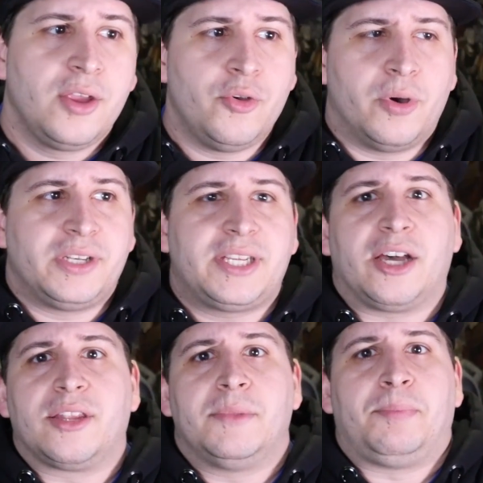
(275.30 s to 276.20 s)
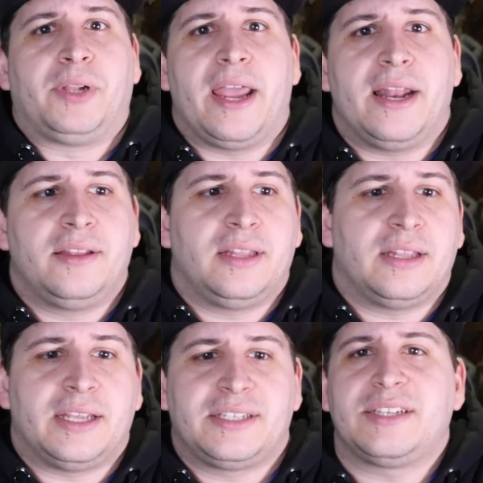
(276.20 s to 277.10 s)
You wouldn't tell them the plan
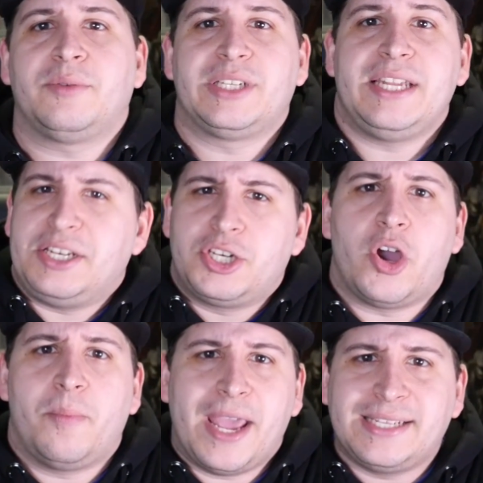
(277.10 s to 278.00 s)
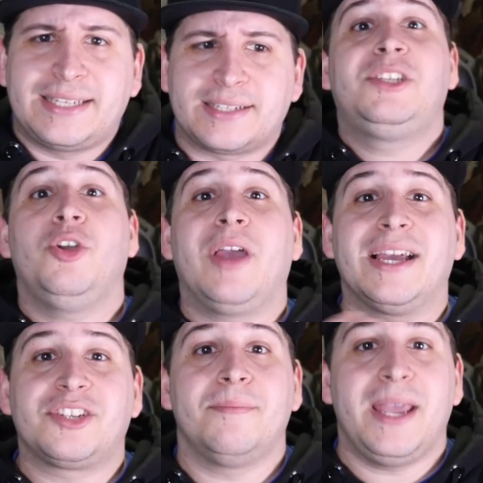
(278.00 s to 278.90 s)
unless it was need-to-know basis. You
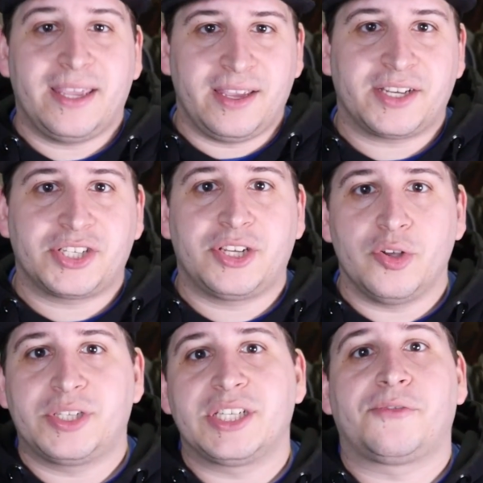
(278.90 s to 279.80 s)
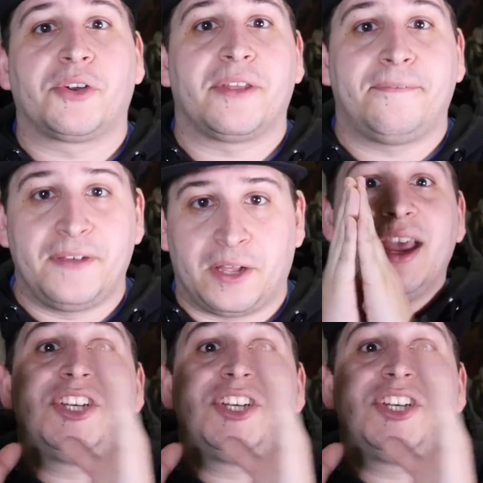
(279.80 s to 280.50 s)
guys are making excuses for the film.